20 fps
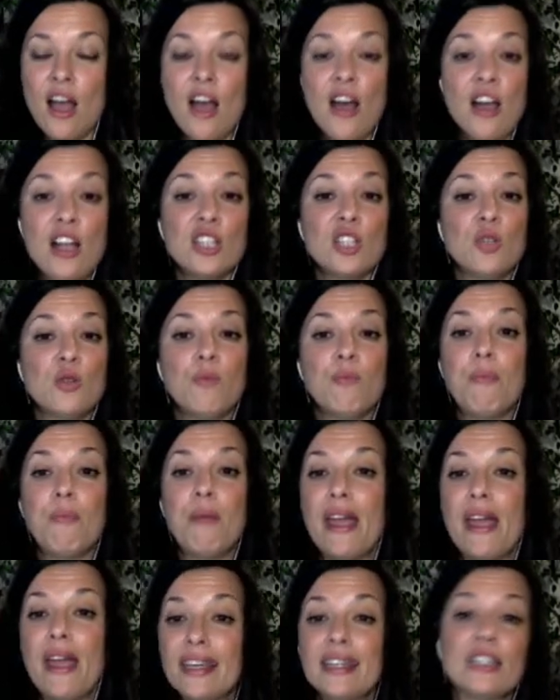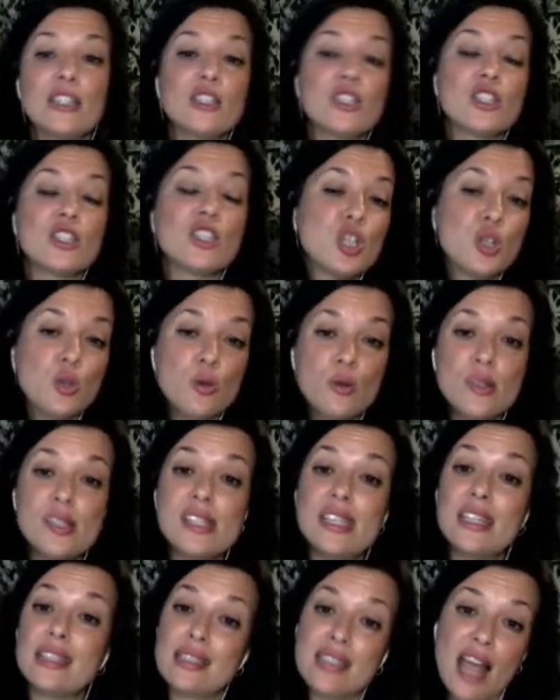to picking and choosing the
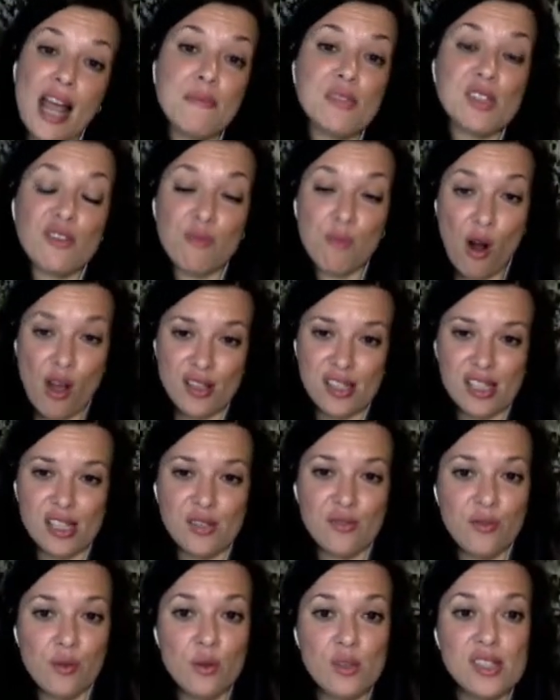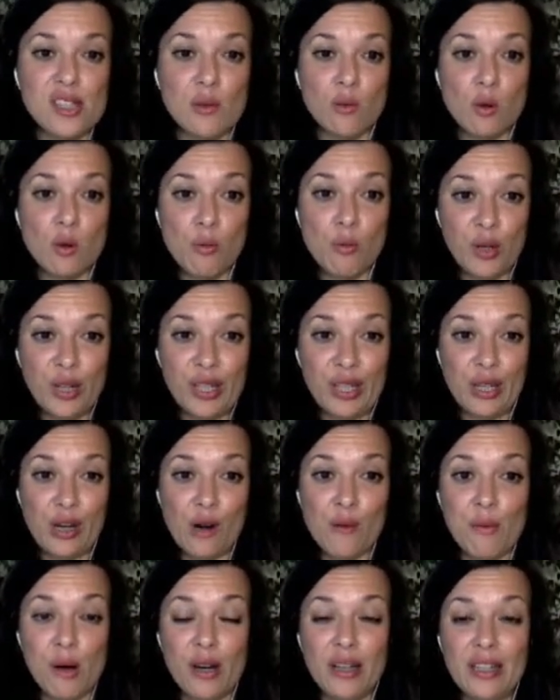types of processed foods that we're putting in our
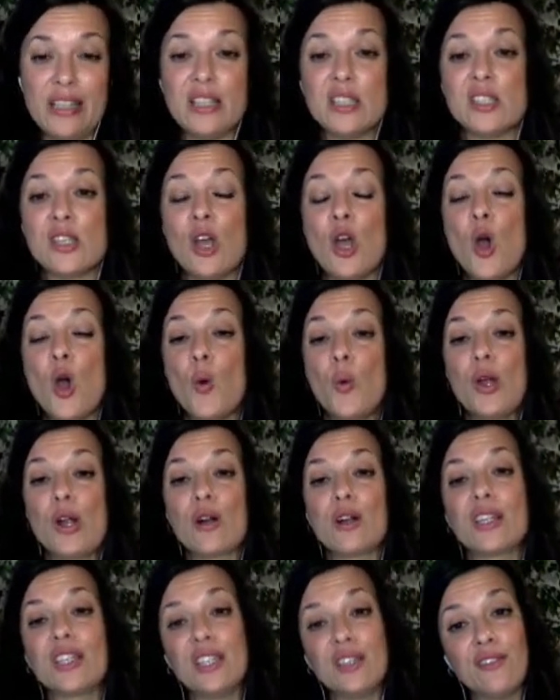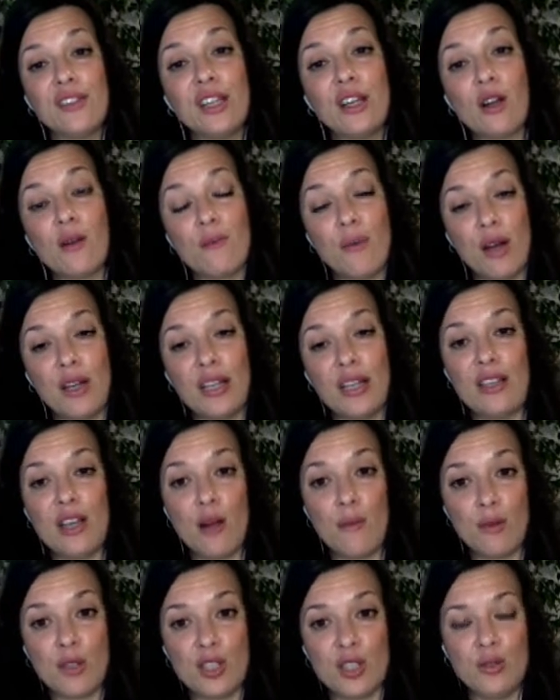bodies, we are giving our body the
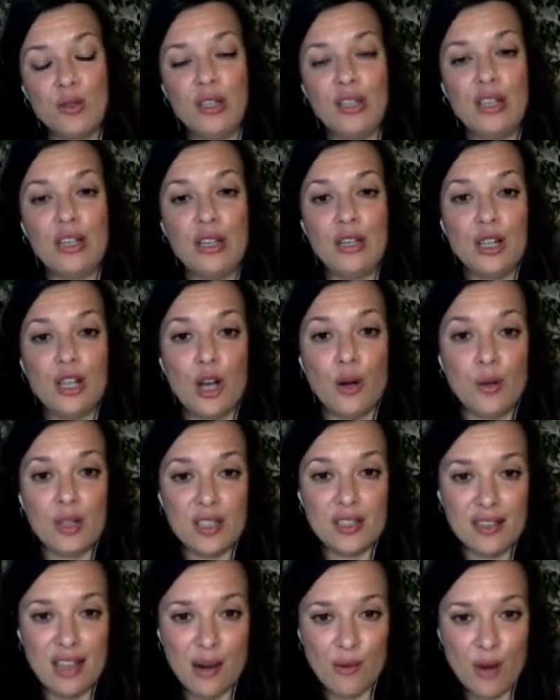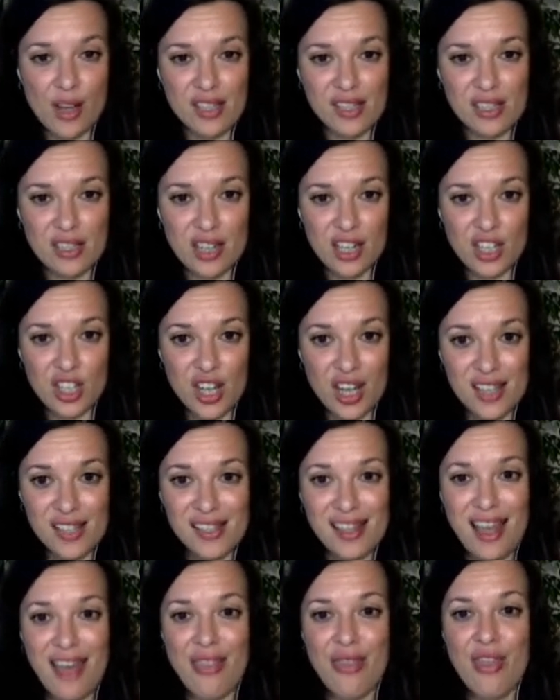opportunity to go into that rest and digest.
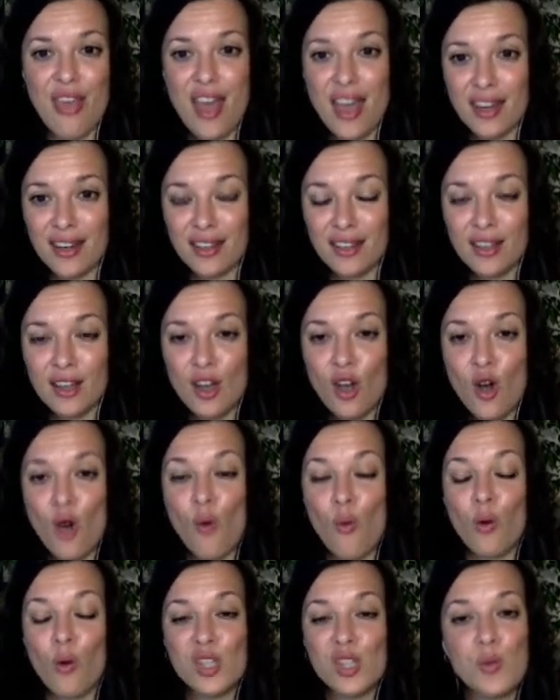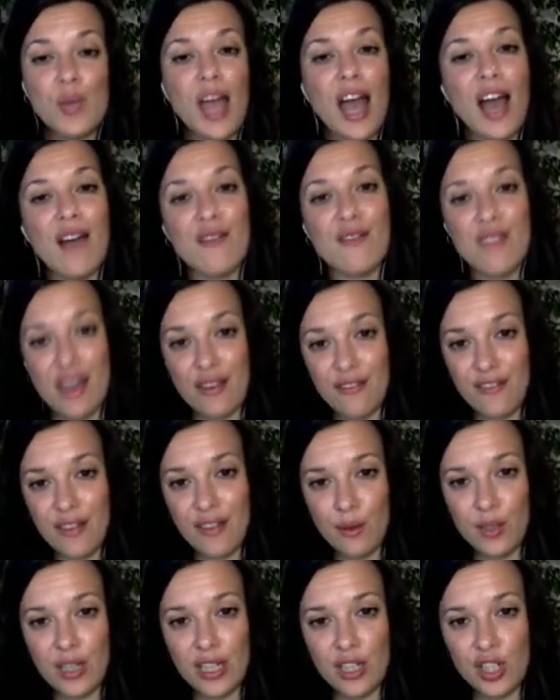And then once we have that
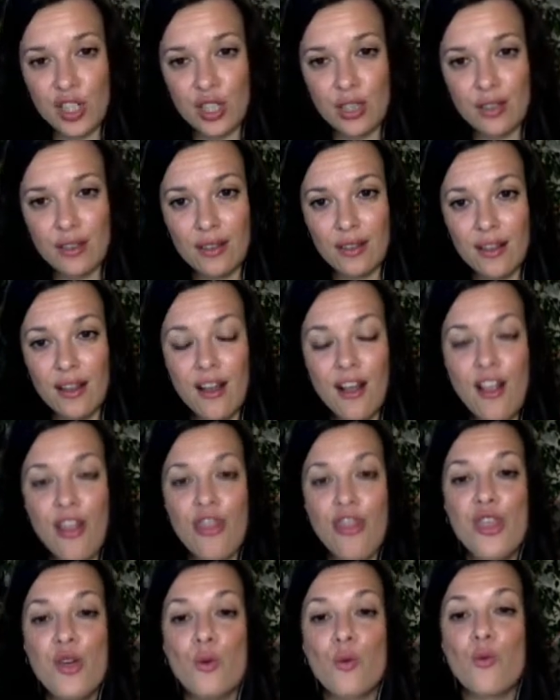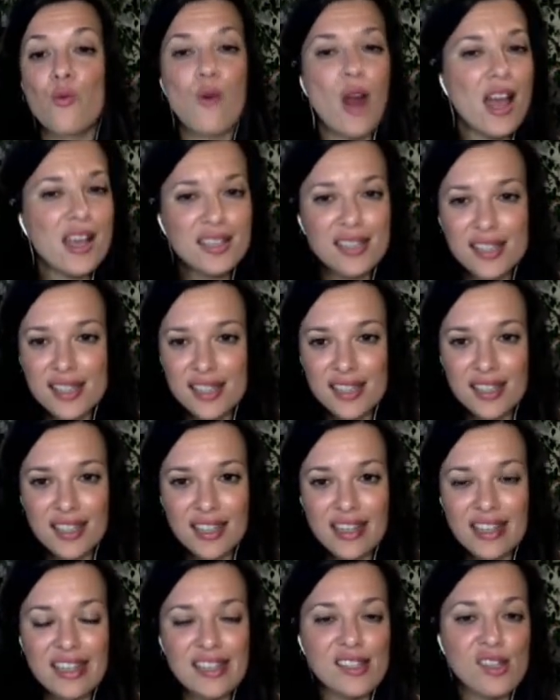foundation, the rest
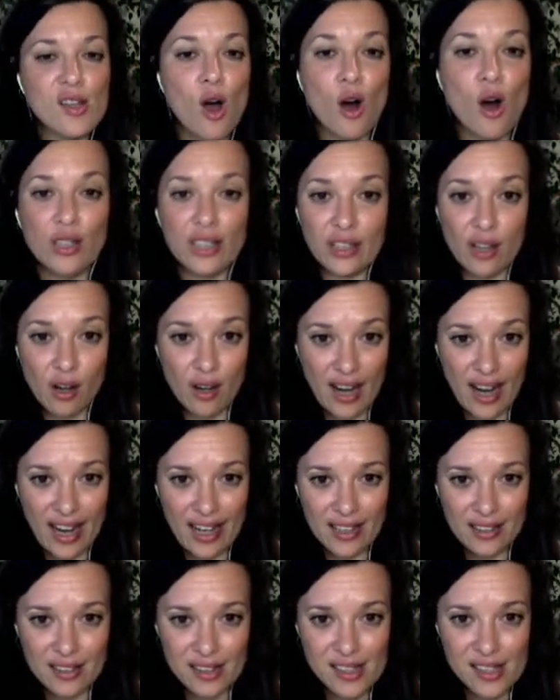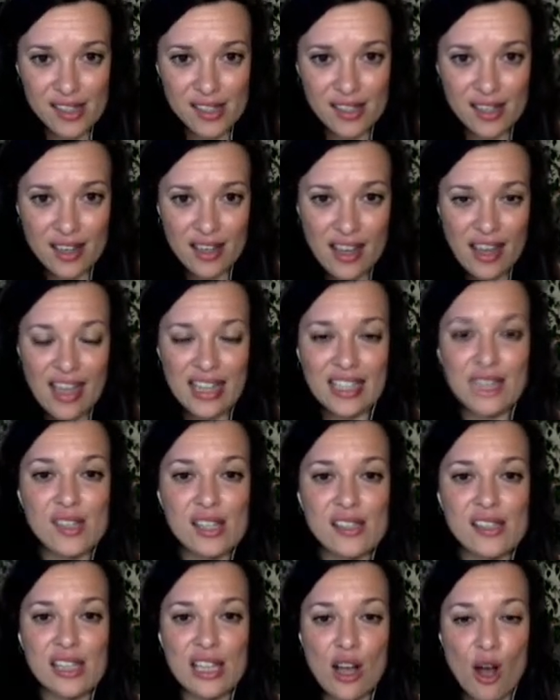is all in our hands. It gives
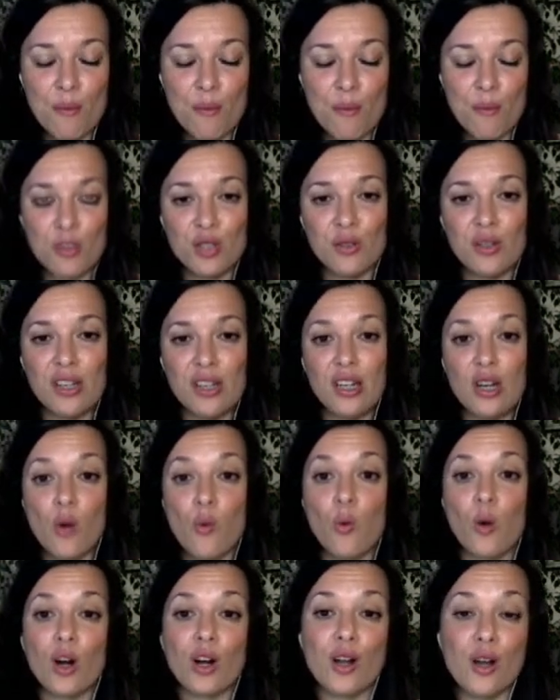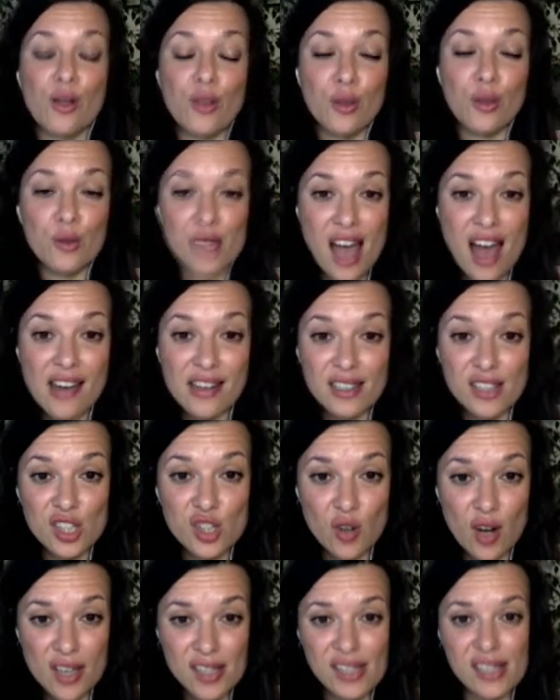us the opportunity to work on those added
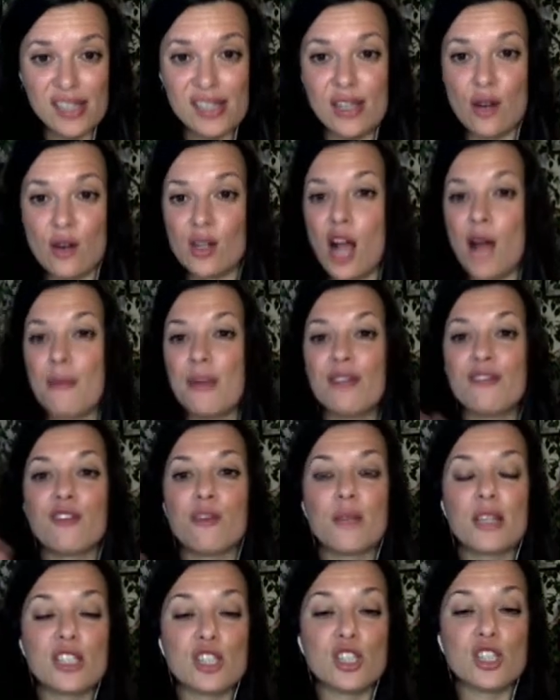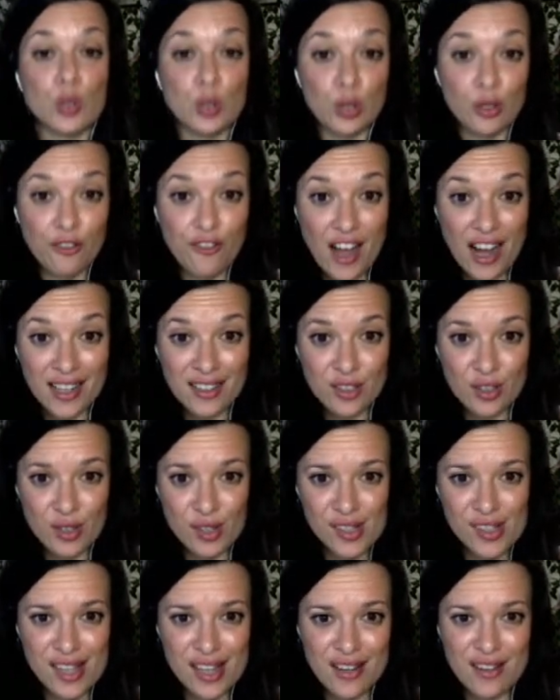stresses that are coming from external
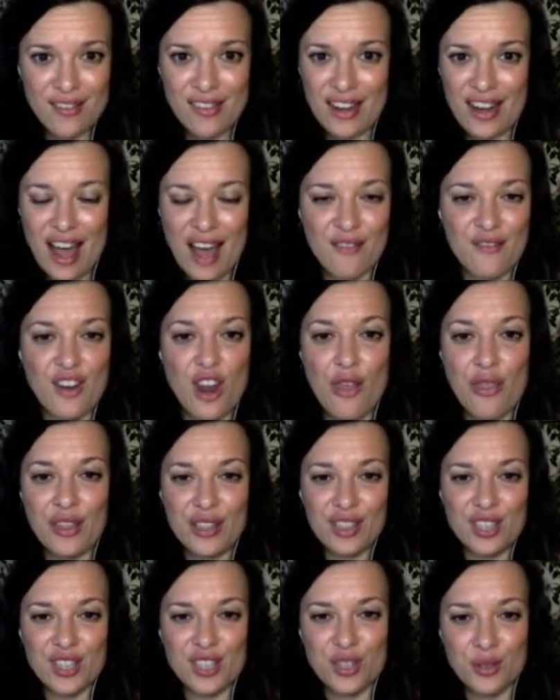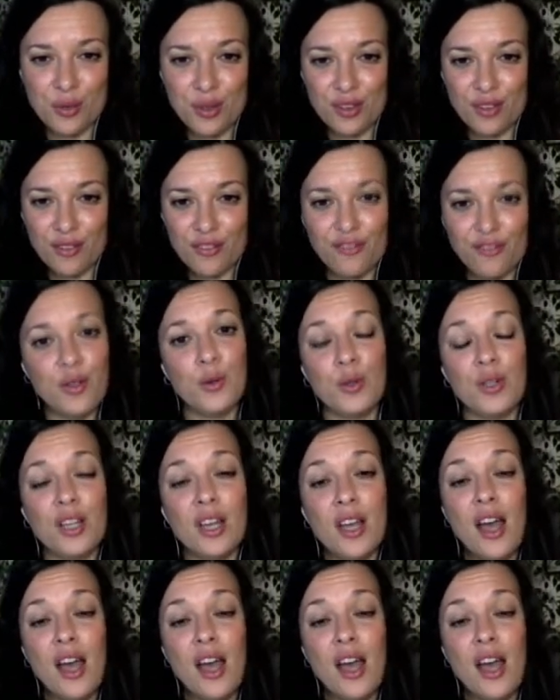factors that have nothing to do with the food.